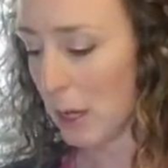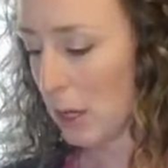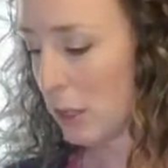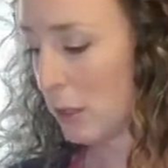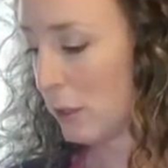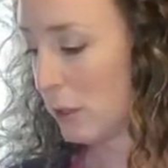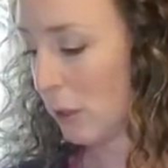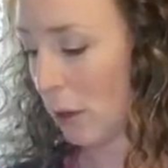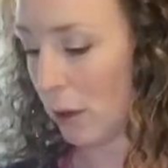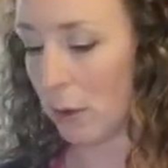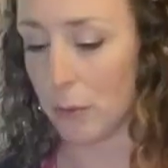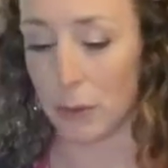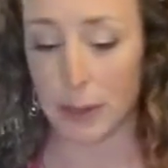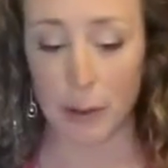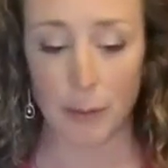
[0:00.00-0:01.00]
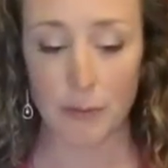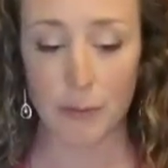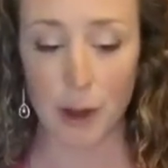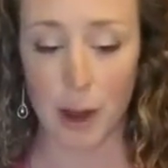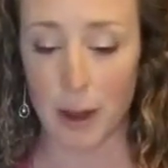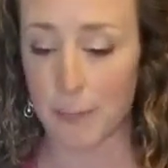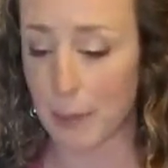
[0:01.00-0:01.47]
So now I've
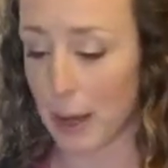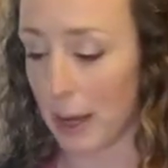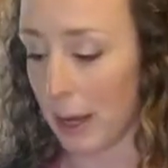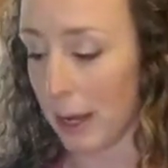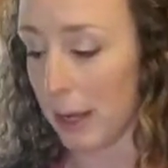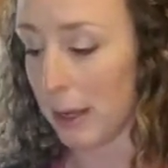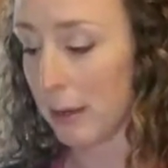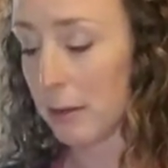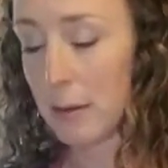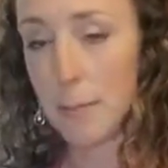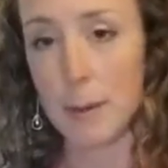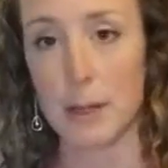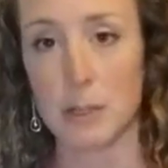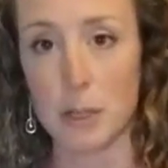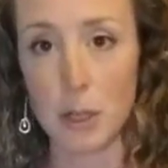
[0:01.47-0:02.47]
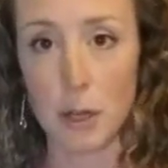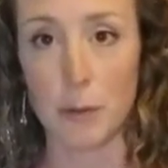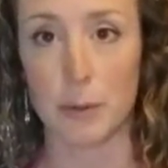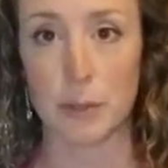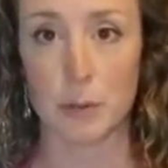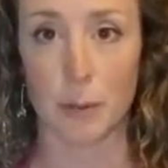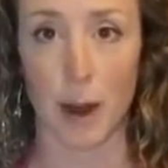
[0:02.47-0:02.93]
got my my dough
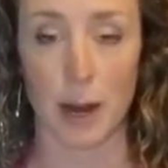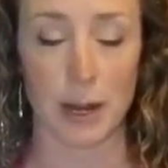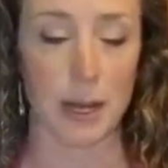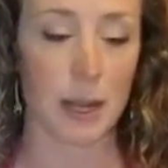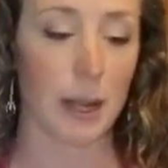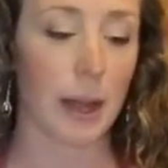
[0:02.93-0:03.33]
is ready.